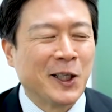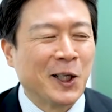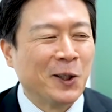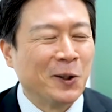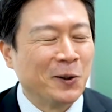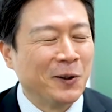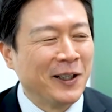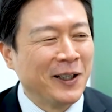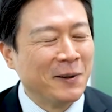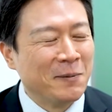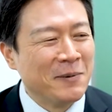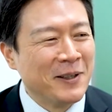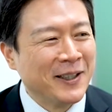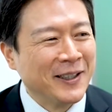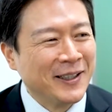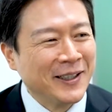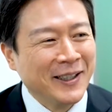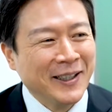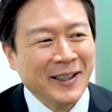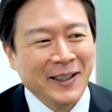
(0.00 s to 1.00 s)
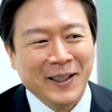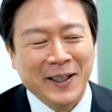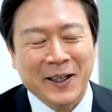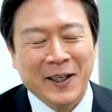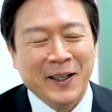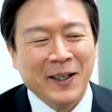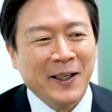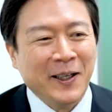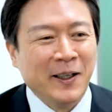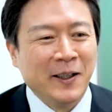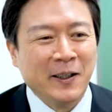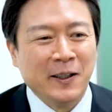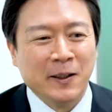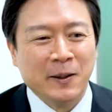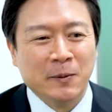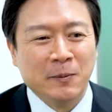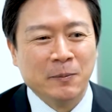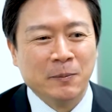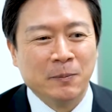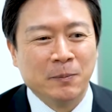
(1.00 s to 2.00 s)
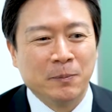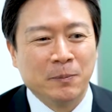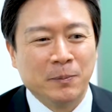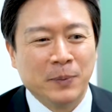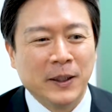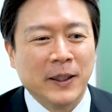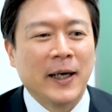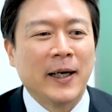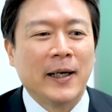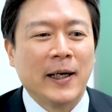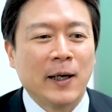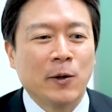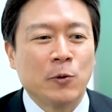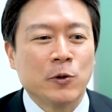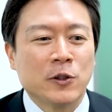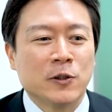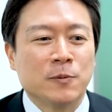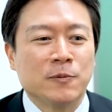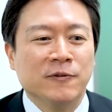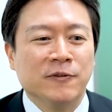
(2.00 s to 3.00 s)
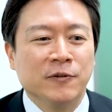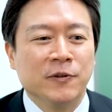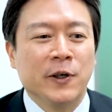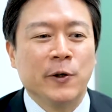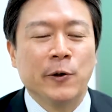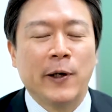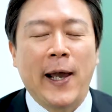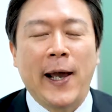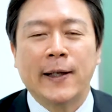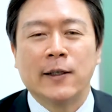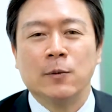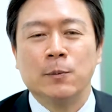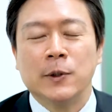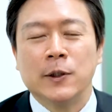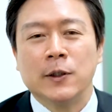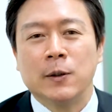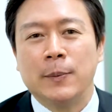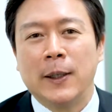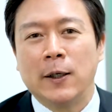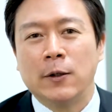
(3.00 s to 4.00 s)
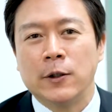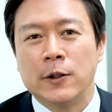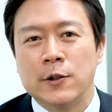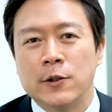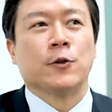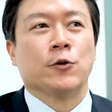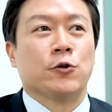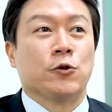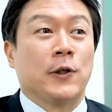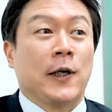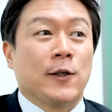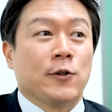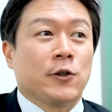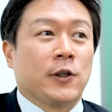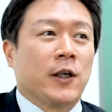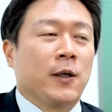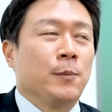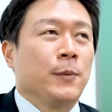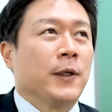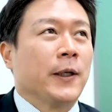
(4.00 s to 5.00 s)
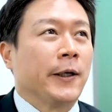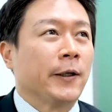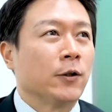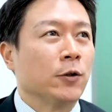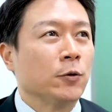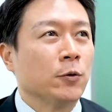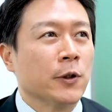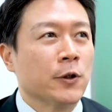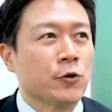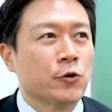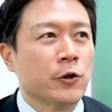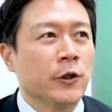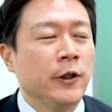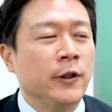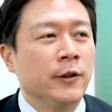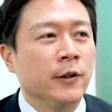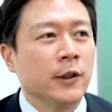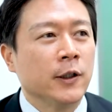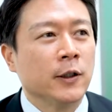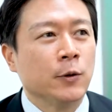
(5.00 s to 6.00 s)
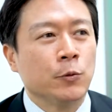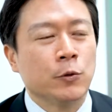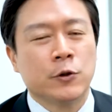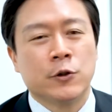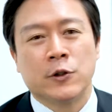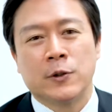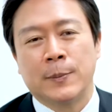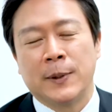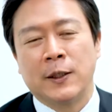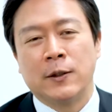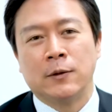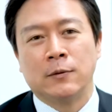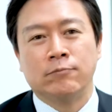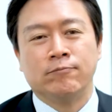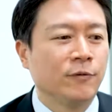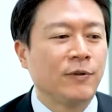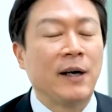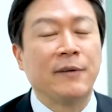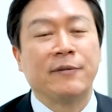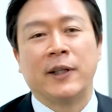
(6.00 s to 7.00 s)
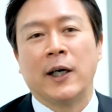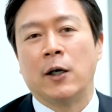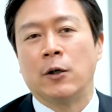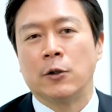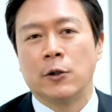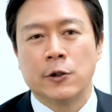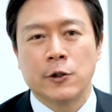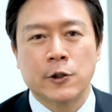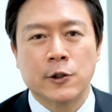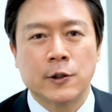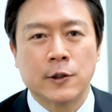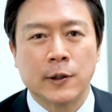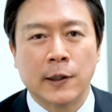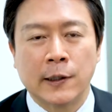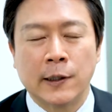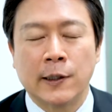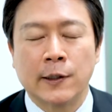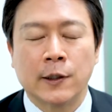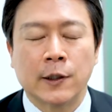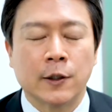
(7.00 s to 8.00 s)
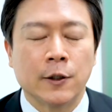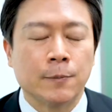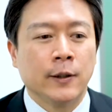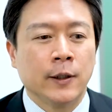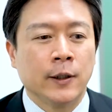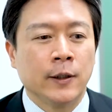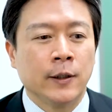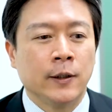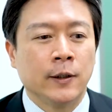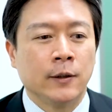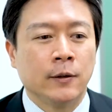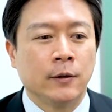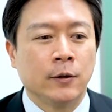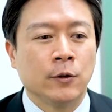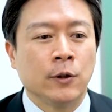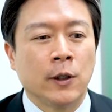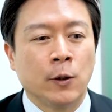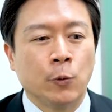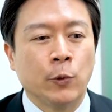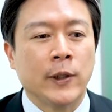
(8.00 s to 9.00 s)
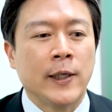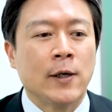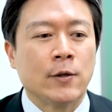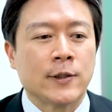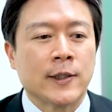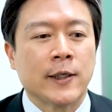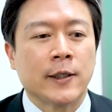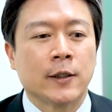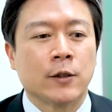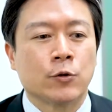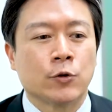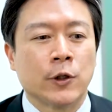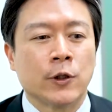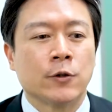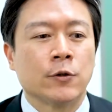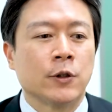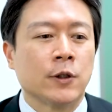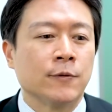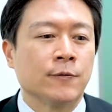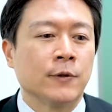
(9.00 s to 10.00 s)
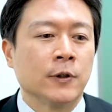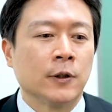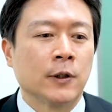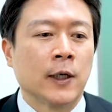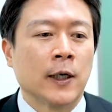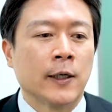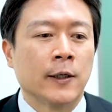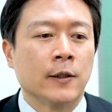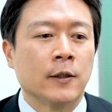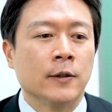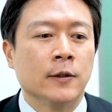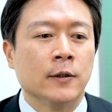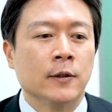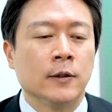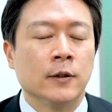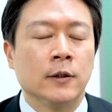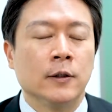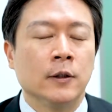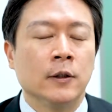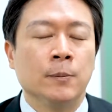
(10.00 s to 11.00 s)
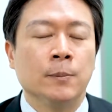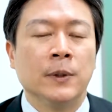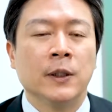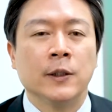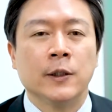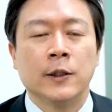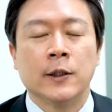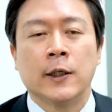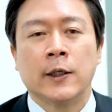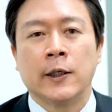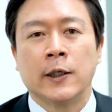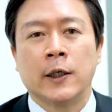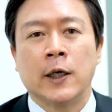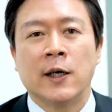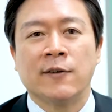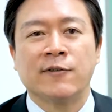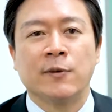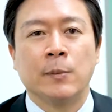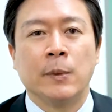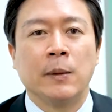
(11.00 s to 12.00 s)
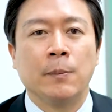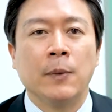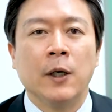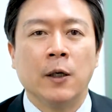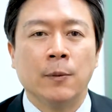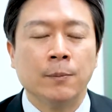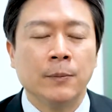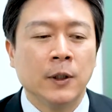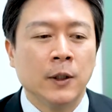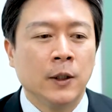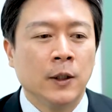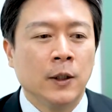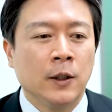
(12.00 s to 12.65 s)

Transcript: So, um, um, but I, I was very adamant about it. So she actually gave me like 200 NT, which is about $5 at that time. And then, you know, I went outside trying to give the guy the, the, the money that I got from my mom.